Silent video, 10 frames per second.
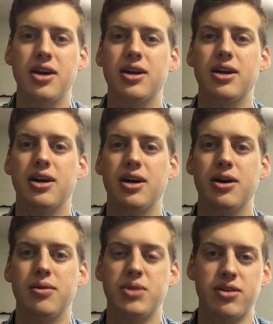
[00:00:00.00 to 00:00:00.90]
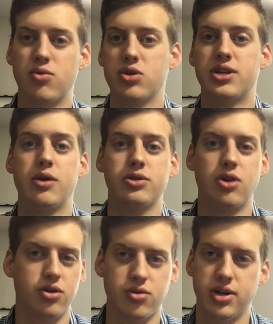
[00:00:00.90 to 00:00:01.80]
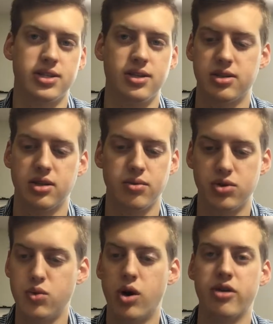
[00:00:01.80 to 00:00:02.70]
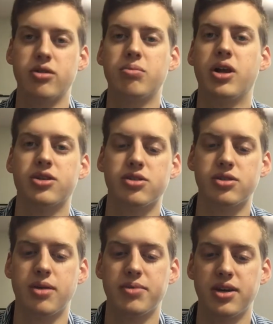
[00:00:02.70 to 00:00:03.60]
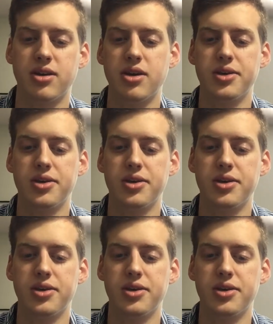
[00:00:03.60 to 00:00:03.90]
And of course now it's gone crazy. It's 200 plus or something.